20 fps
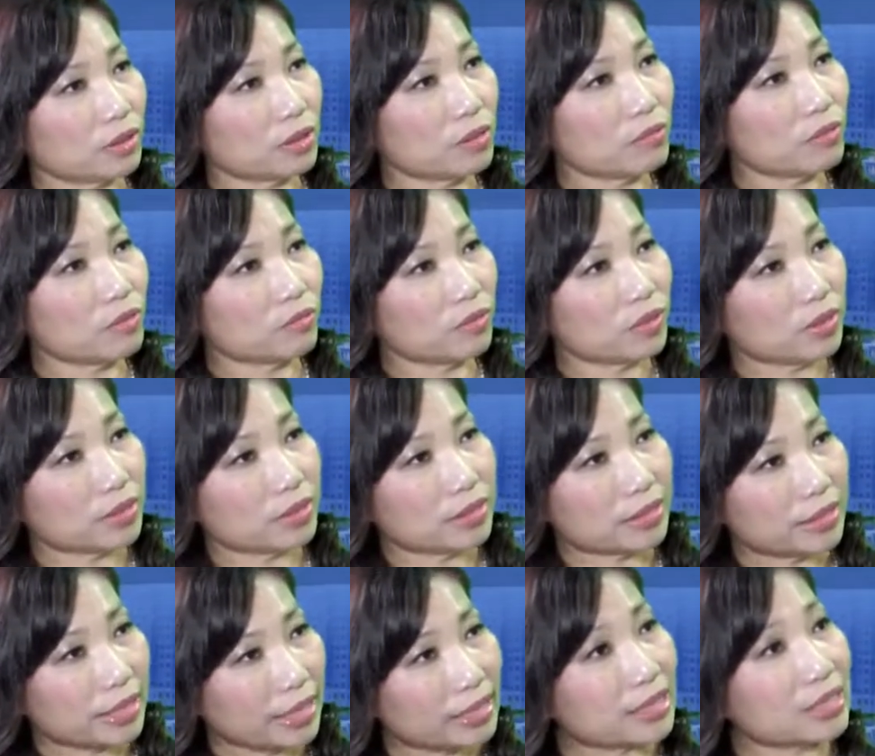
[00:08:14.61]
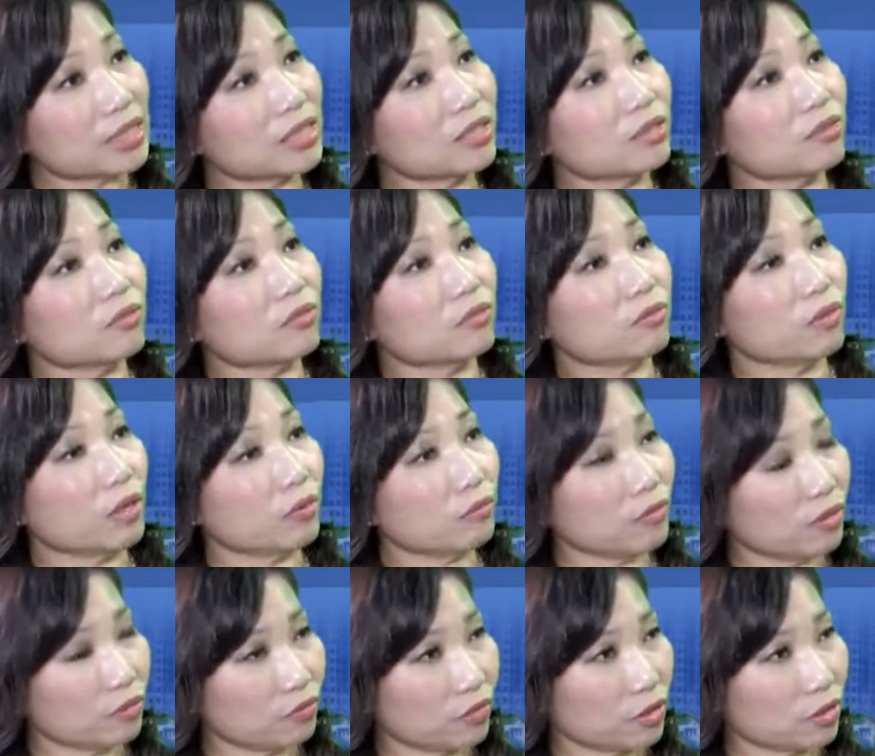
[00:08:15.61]
some of the negative
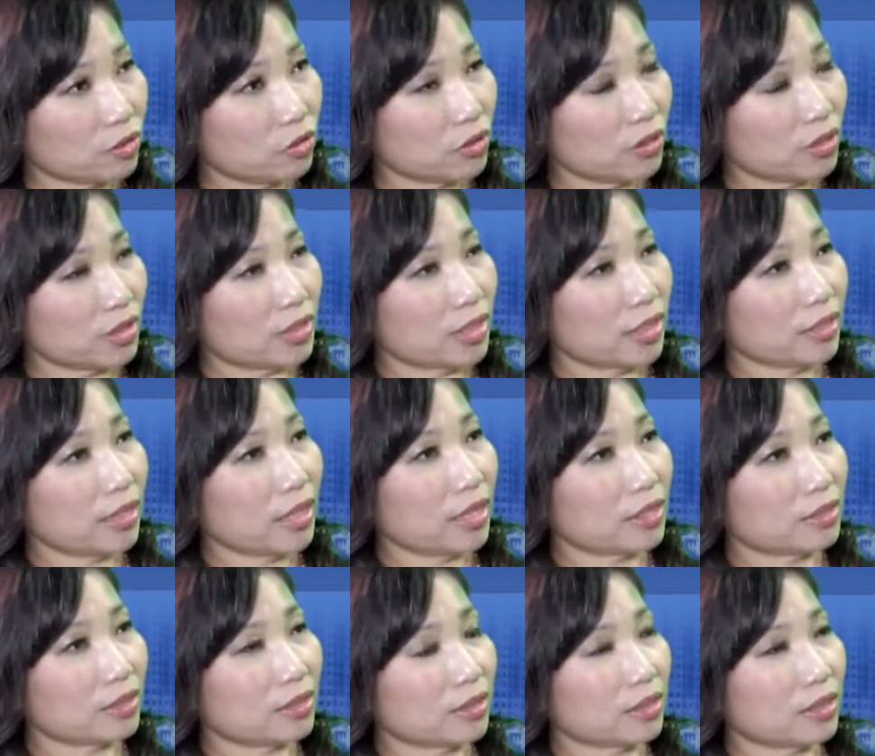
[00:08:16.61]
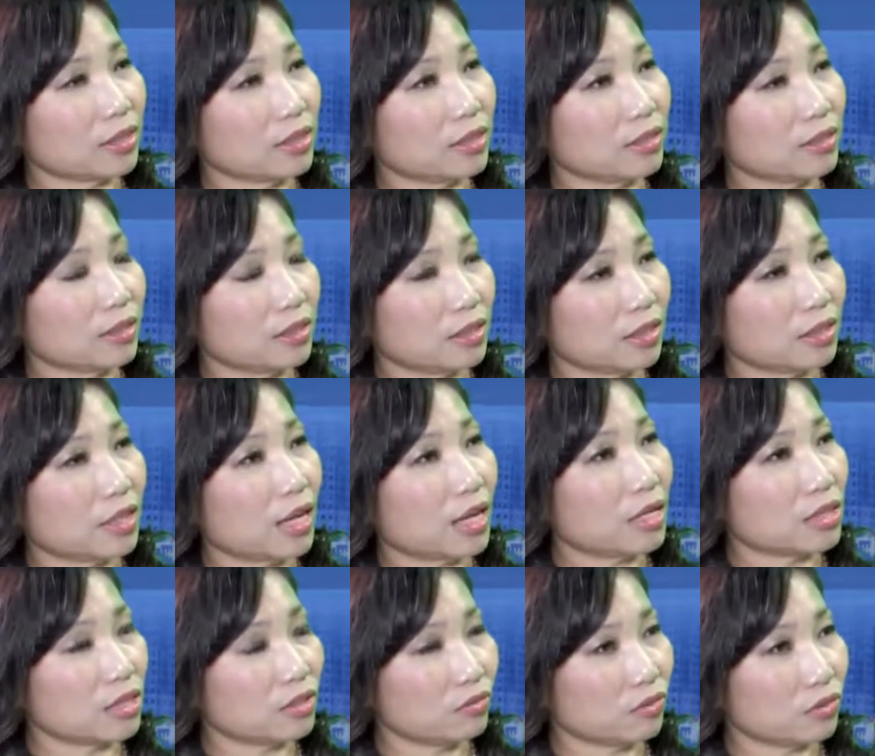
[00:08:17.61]
rent reversions that has occurred in the
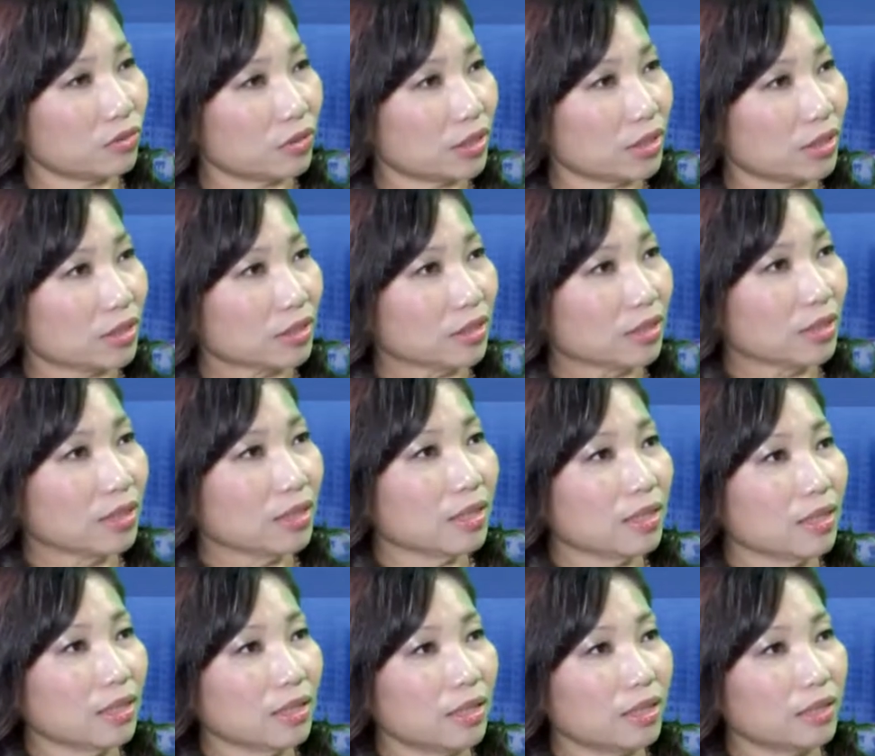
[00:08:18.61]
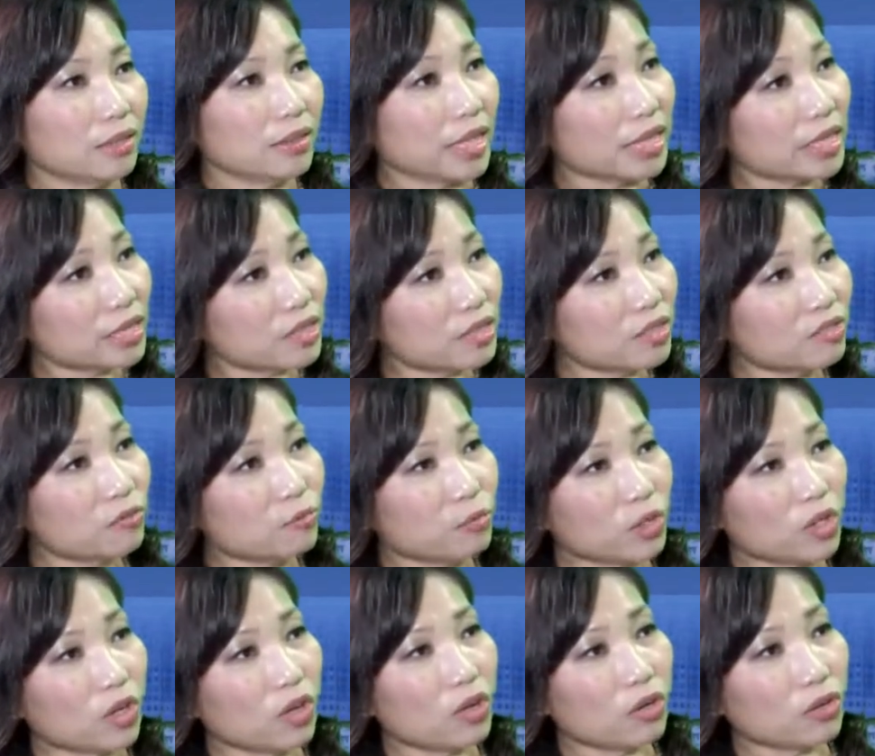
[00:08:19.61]
last few years. Uh, negative
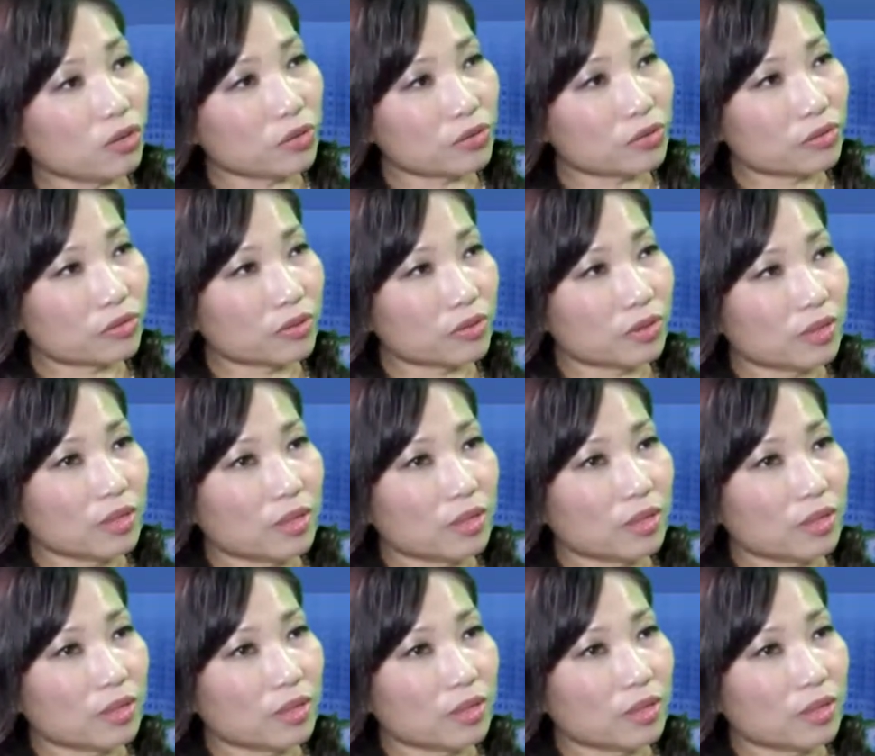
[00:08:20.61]
because